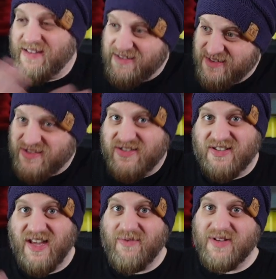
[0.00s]

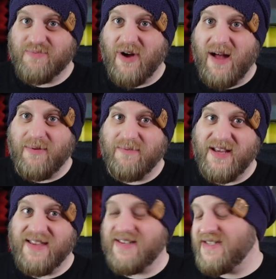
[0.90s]
She was
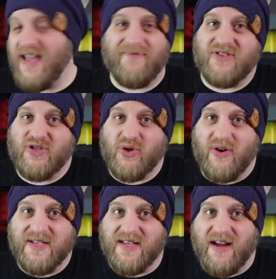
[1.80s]
probably the safest
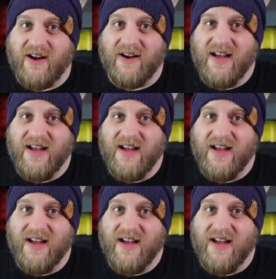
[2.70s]
choice here.